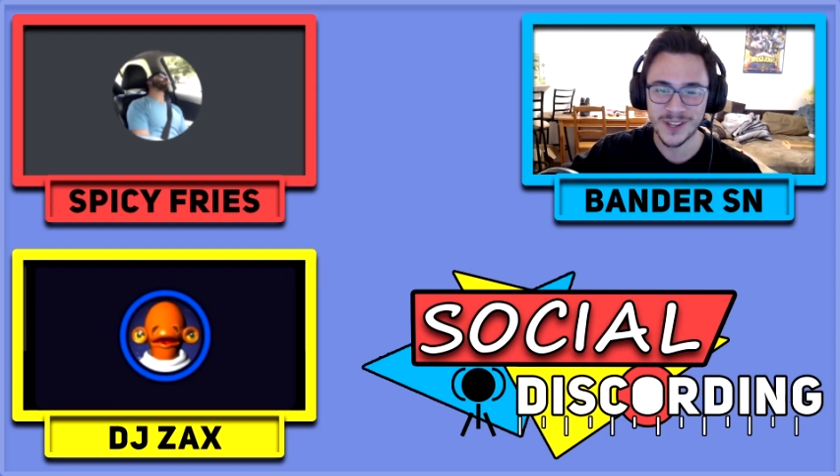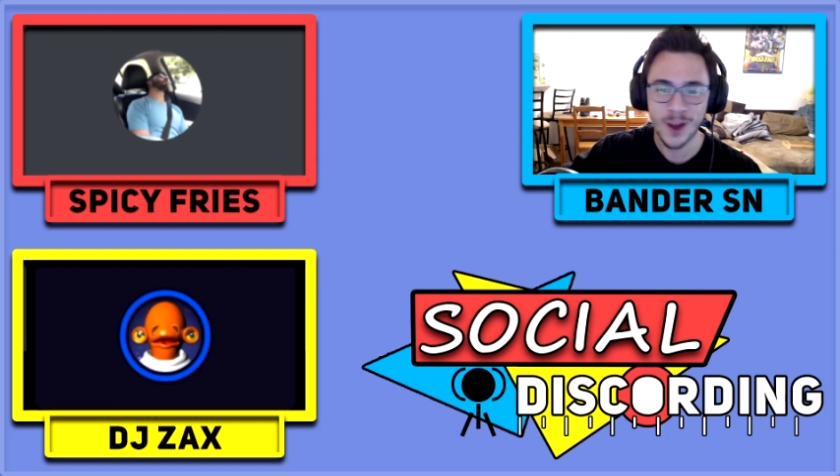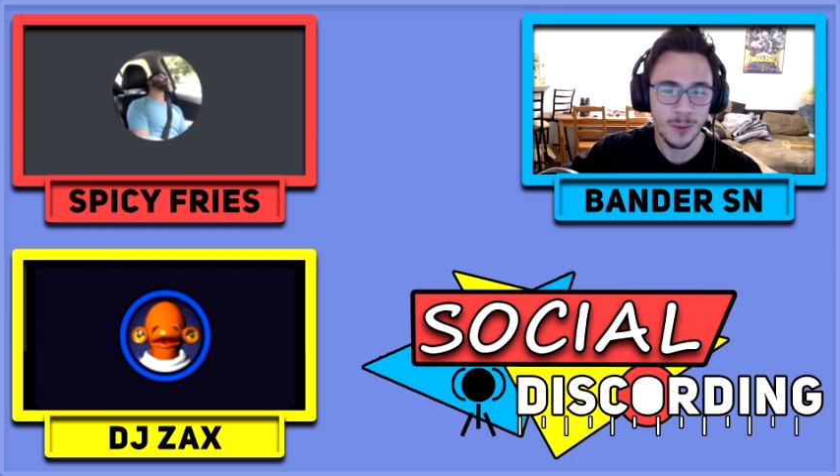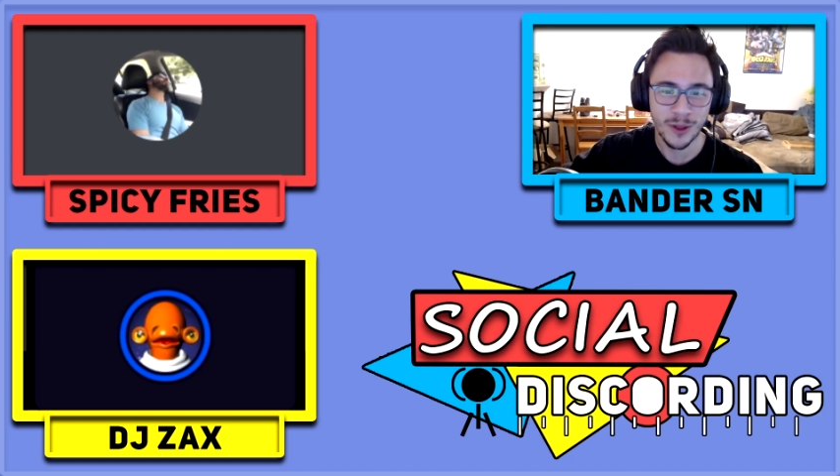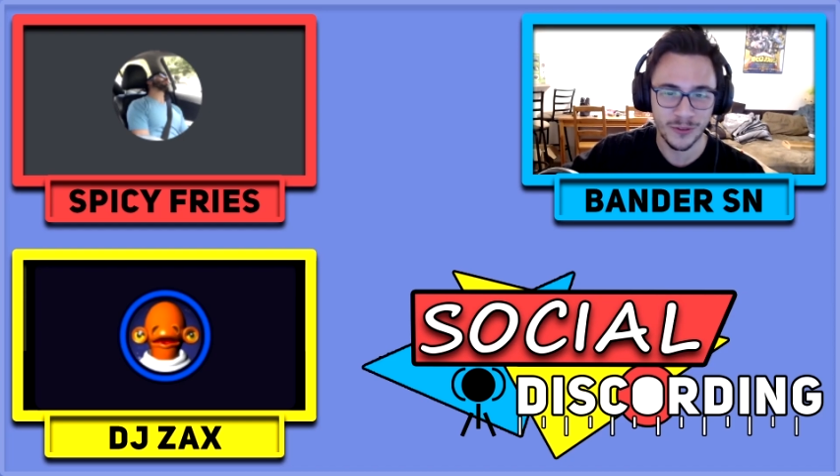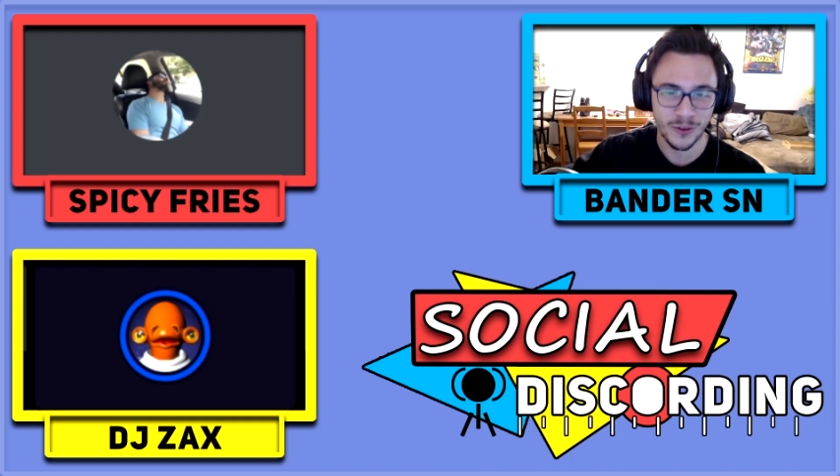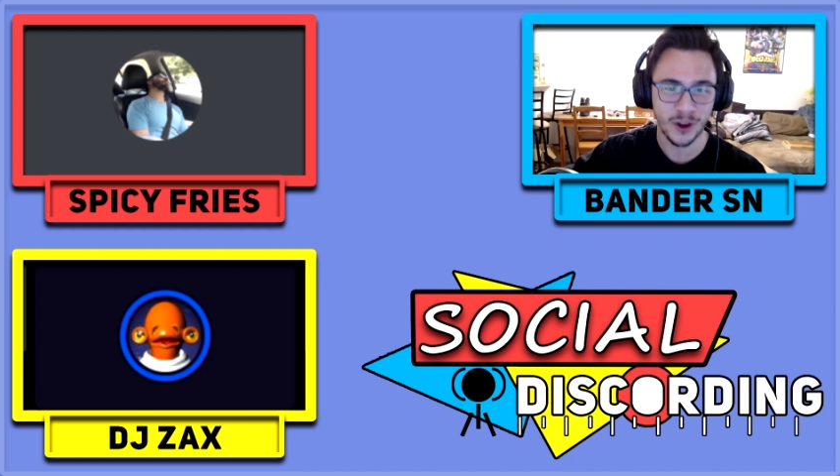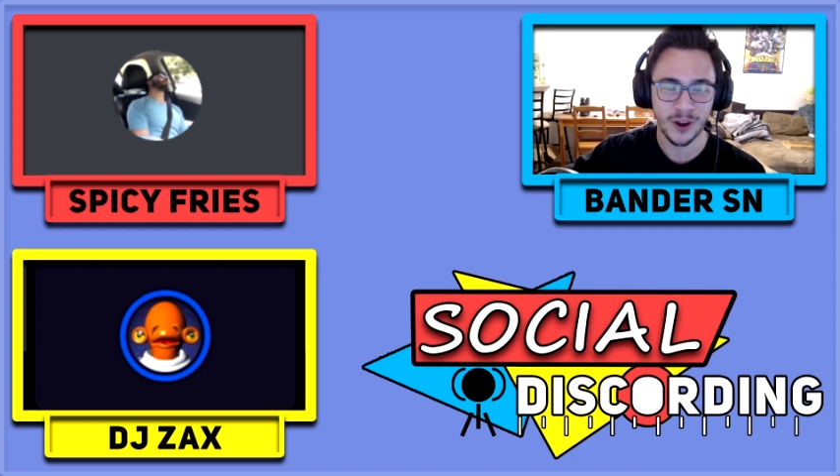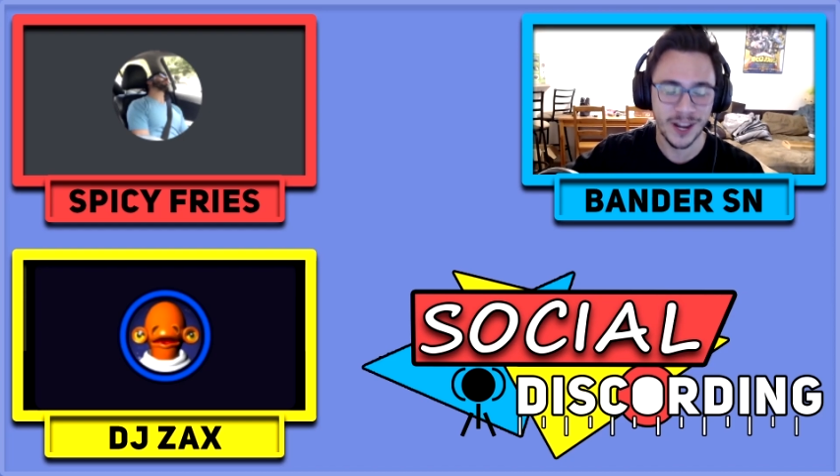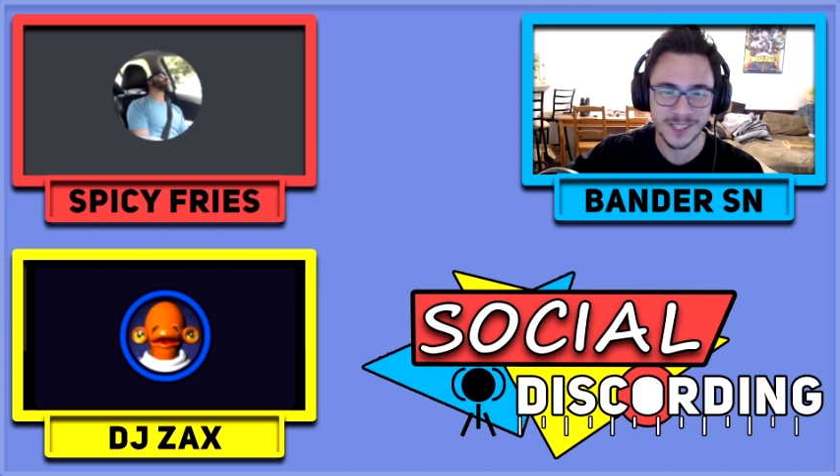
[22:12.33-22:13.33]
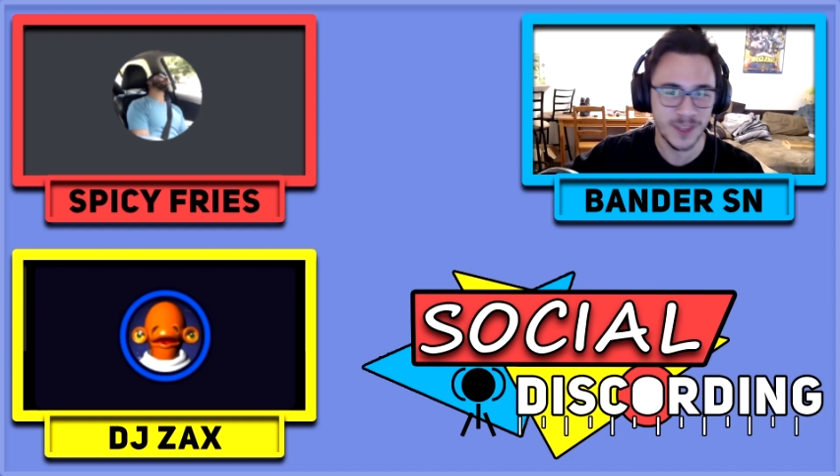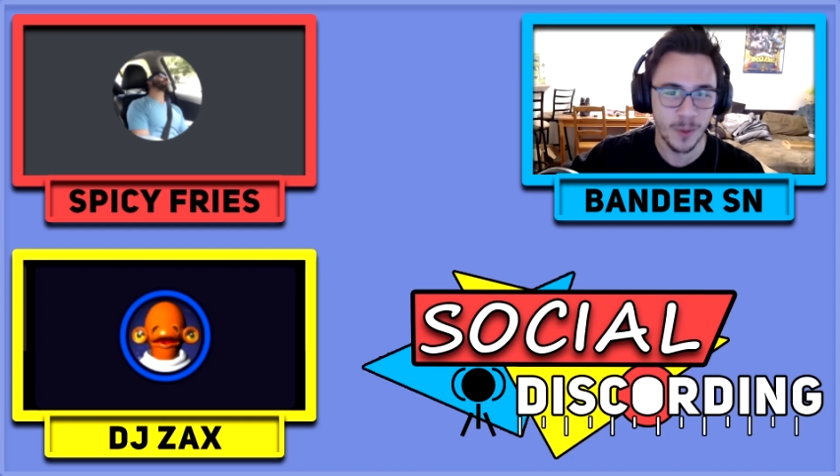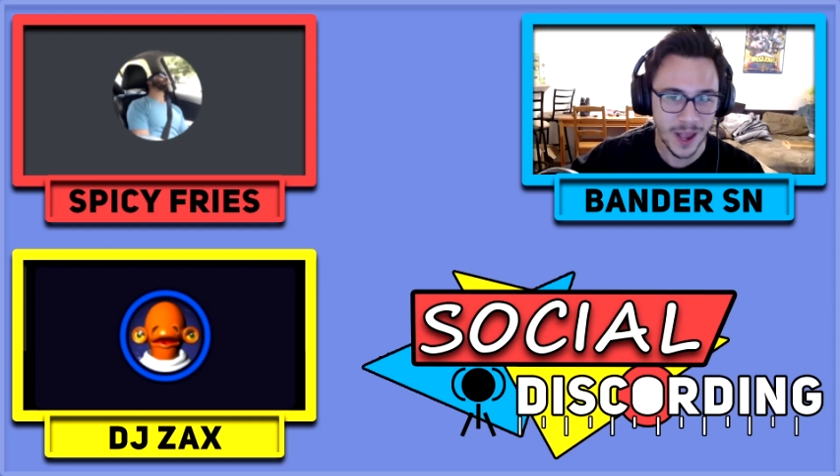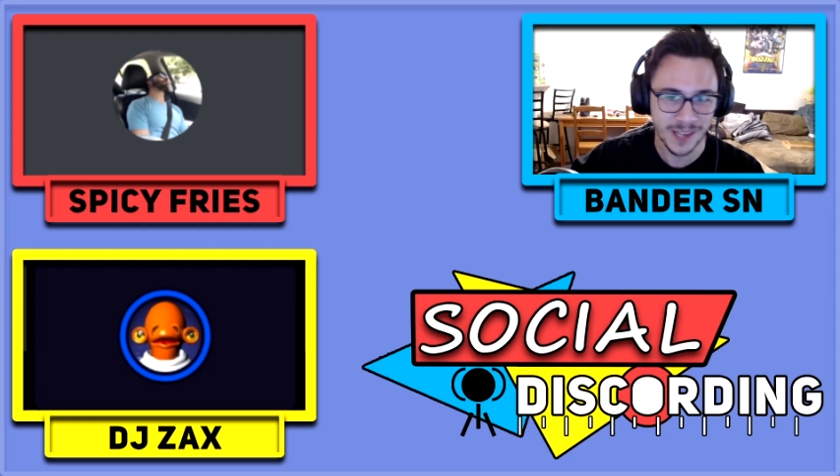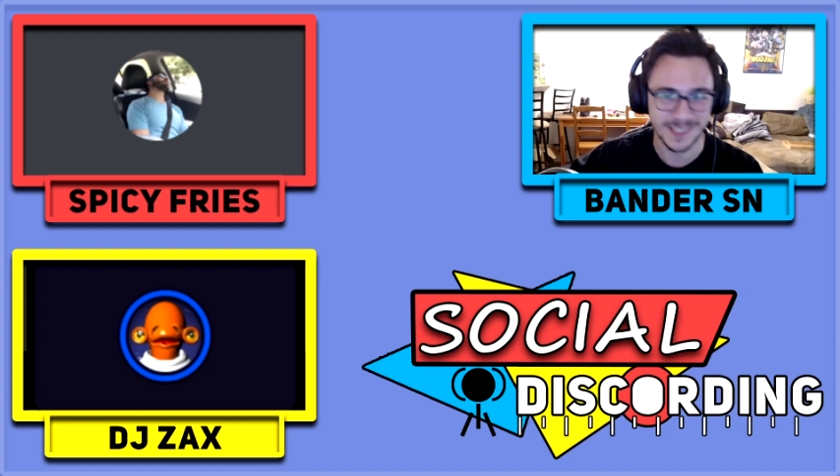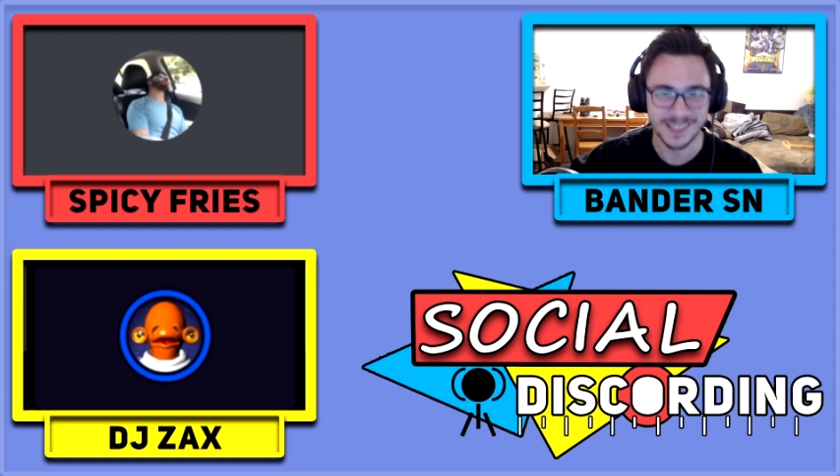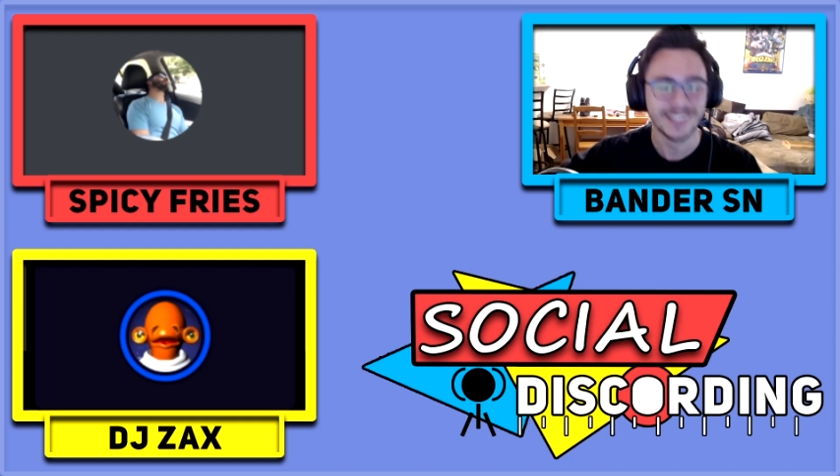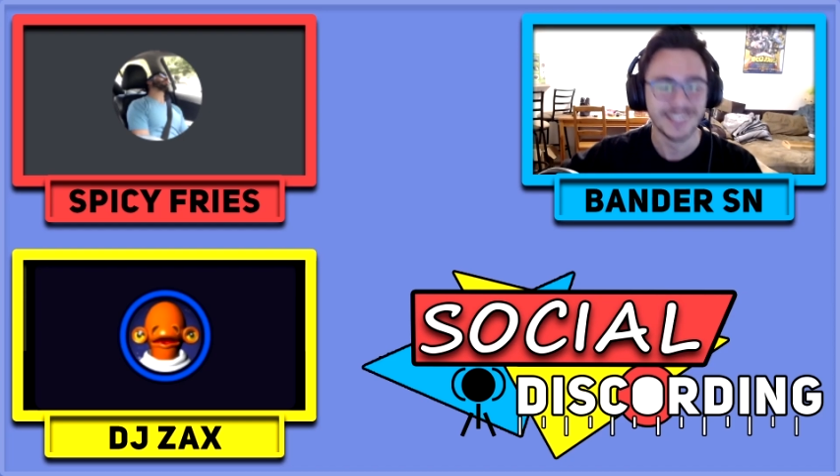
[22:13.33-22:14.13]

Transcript: No, motherfucker, it's the best.